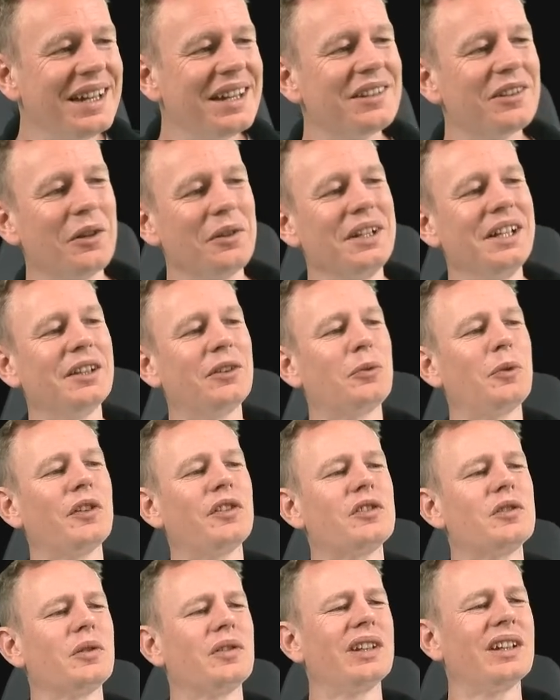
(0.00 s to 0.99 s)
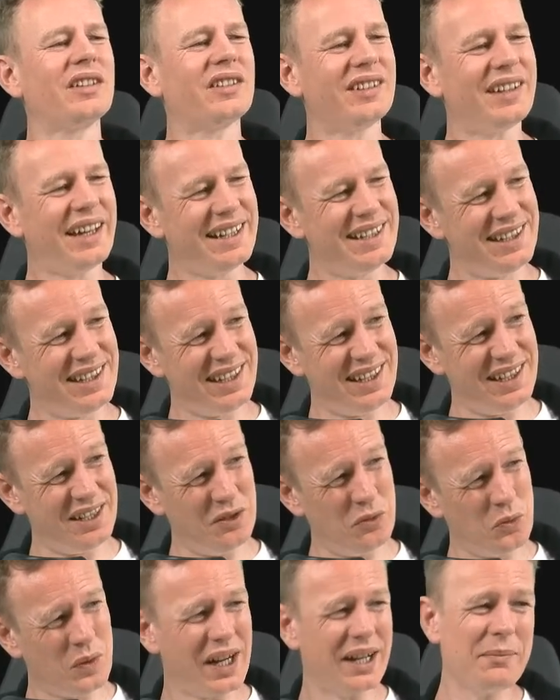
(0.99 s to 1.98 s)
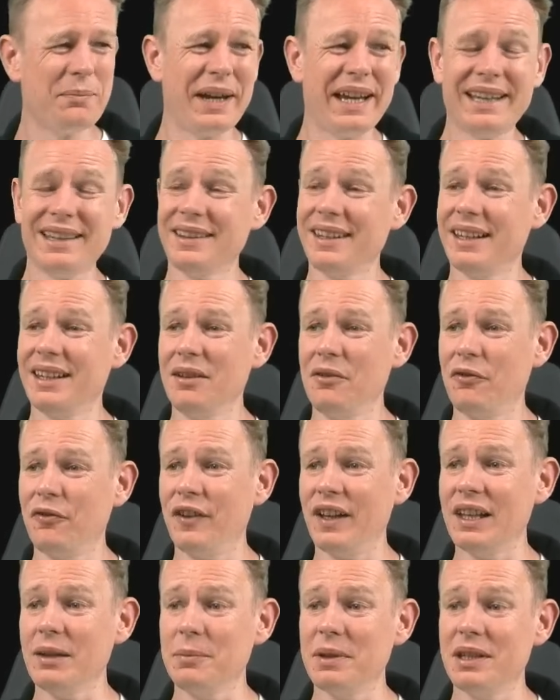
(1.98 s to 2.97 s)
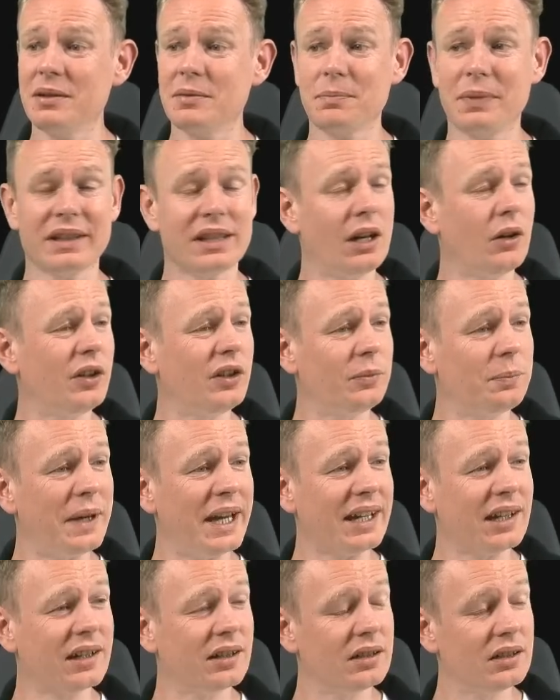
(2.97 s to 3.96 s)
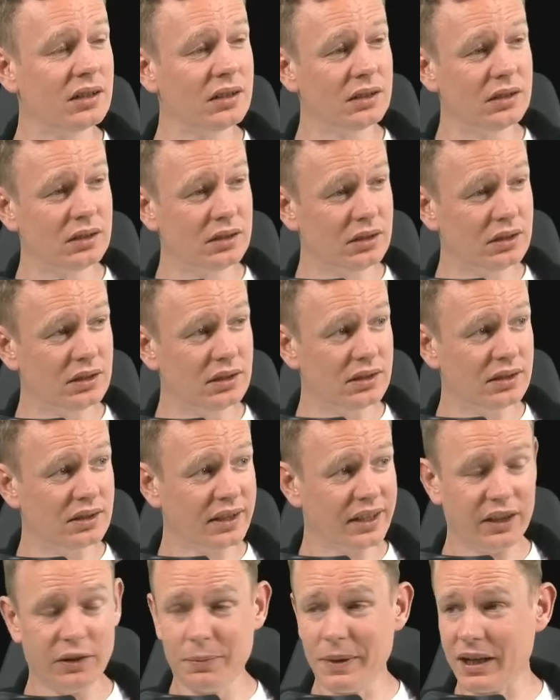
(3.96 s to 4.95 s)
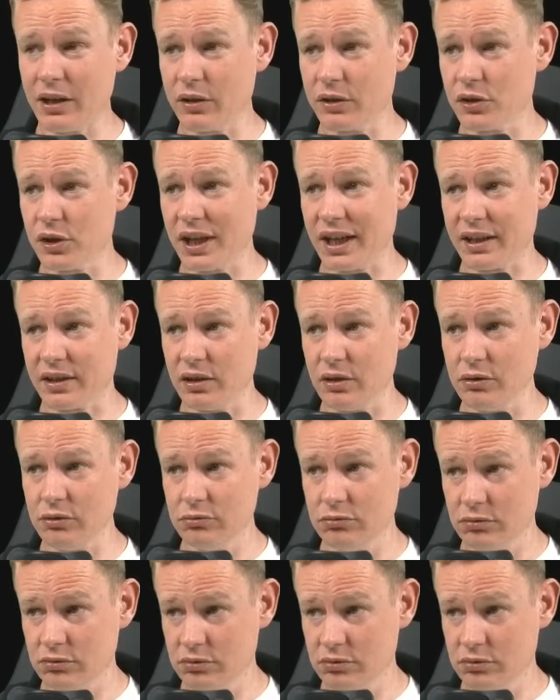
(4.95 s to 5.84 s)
Niels was 2690 a while back. Then he fell a bit, but now he's back. He's back on track, no?